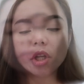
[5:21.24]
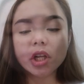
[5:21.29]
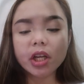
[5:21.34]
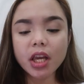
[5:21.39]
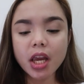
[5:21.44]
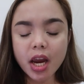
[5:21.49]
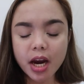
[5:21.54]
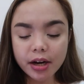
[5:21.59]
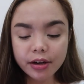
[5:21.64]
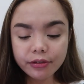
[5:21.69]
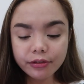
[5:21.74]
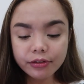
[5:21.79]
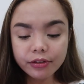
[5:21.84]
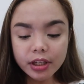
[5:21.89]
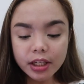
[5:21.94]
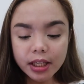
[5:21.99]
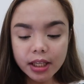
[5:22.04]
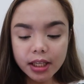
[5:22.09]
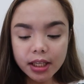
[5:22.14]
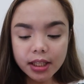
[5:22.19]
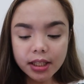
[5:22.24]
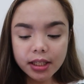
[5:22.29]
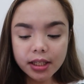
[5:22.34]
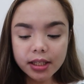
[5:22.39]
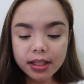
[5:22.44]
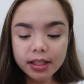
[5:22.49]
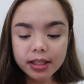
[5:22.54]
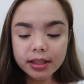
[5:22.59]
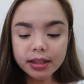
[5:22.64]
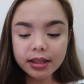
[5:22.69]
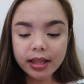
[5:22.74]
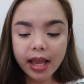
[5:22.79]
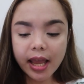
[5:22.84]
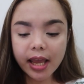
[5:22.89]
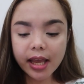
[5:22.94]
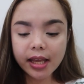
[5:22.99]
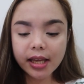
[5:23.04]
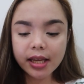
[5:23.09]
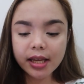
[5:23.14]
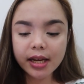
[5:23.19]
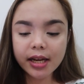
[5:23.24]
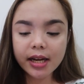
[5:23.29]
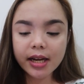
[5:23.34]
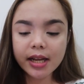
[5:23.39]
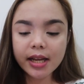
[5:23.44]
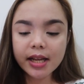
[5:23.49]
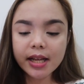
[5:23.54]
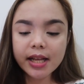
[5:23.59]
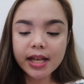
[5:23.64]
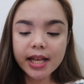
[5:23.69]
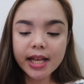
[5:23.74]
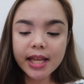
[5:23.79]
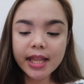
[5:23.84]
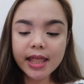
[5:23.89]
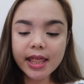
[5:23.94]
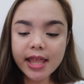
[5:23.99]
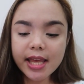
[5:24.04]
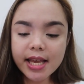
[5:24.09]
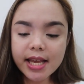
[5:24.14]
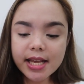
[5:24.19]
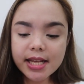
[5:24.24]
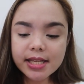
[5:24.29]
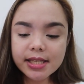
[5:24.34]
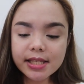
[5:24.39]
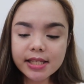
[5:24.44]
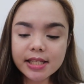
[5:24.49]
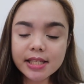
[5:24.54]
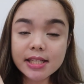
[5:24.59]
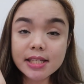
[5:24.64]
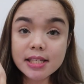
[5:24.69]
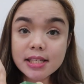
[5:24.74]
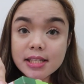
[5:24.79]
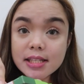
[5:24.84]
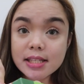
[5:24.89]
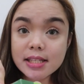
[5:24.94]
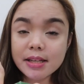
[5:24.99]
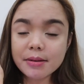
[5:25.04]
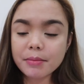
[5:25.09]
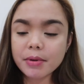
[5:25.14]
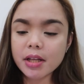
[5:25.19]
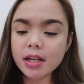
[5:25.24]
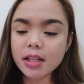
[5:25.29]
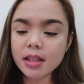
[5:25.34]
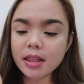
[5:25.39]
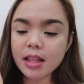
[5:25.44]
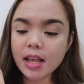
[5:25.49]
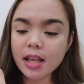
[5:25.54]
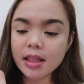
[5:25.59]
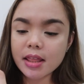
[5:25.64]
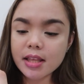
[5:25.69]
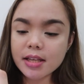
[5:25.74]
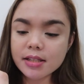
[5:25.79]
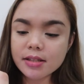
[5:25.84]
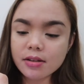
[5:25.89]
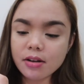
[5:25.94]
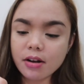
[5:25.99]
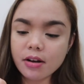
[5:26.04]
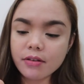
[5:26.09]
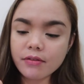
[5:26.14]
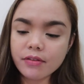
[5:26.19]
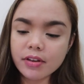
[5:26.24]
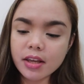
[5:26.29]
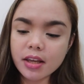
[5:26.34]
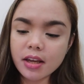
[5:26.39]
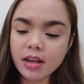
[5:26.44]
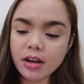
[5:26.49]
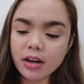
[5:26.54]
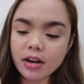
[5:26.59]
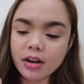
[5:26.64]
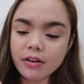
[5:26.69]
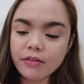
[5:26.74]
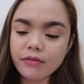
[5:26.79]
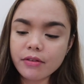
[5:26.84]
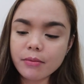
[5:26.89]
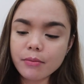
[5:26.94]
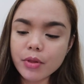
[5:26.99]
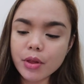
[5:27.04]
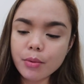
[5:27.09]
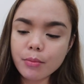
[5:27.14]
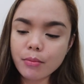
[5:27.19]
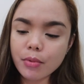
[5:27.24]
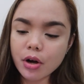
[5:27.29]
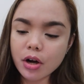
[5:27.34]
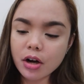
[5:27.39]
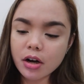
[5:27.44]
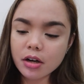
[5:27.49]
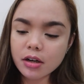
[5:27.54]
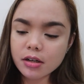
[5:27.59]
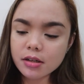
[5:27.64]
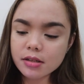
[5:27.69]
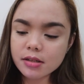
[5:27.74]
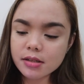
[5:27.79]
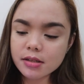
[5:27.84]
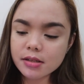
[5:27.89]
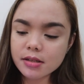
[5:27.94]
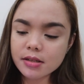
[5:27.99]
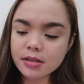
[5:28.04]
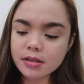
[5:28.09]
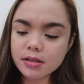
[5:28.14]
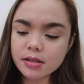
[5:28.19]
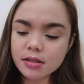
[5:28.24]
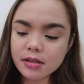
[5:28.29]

gonna carefully take this. I'm gonna take this off here from the box.